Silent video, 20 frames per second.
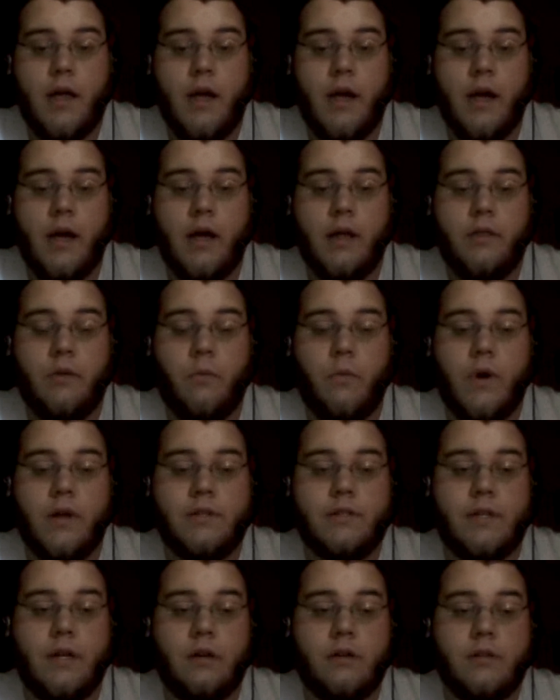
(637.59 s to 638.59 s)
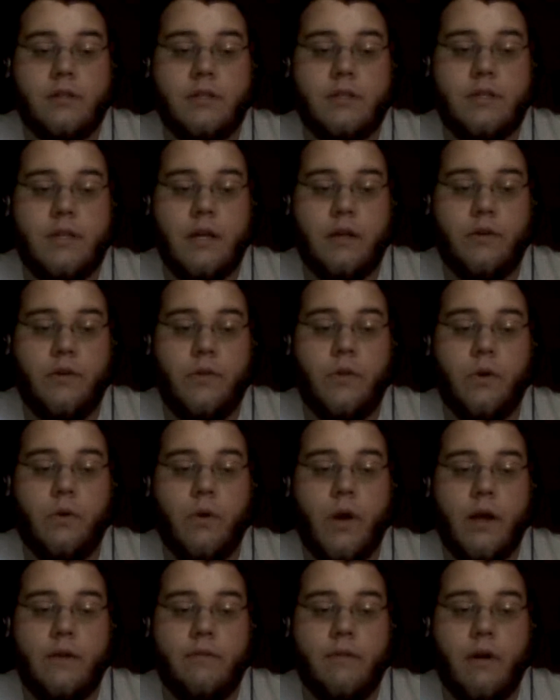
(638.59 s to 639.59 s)
and the ones that are still in the
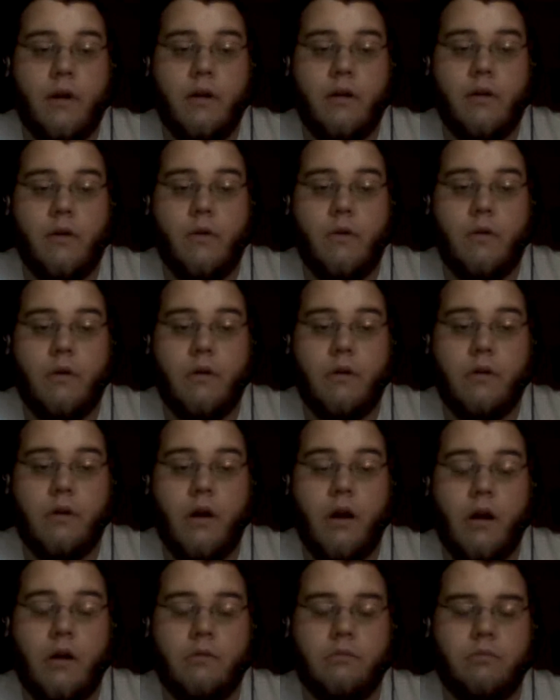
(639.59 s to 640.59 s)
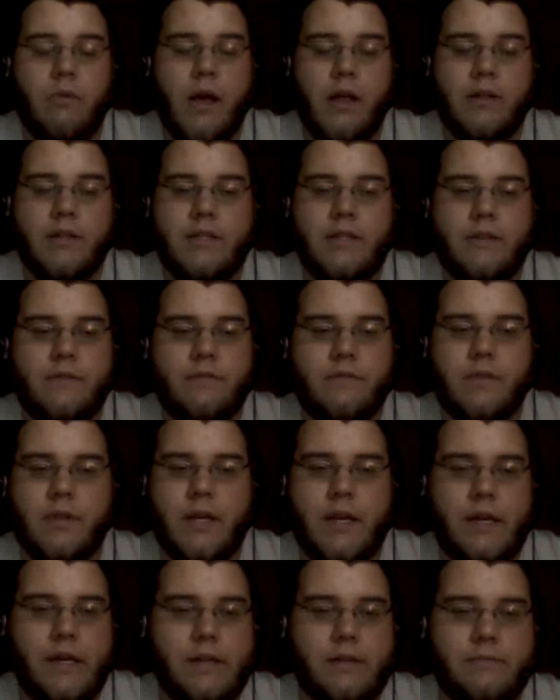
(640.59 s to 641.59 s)
graveyard or are
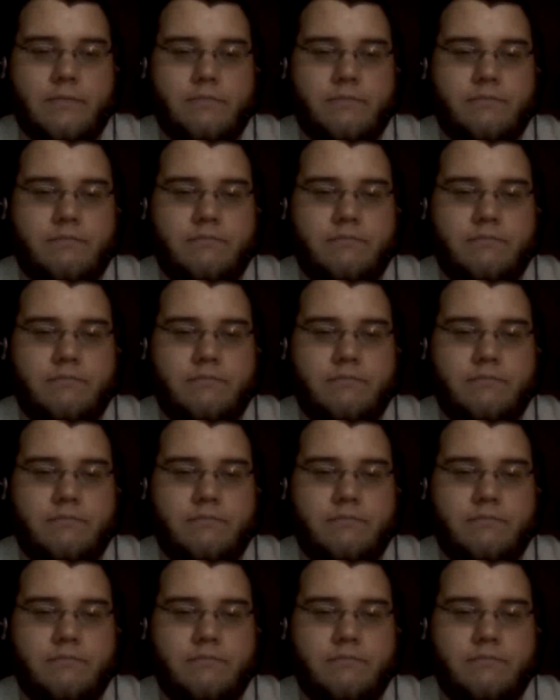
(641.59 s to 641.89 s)
relatively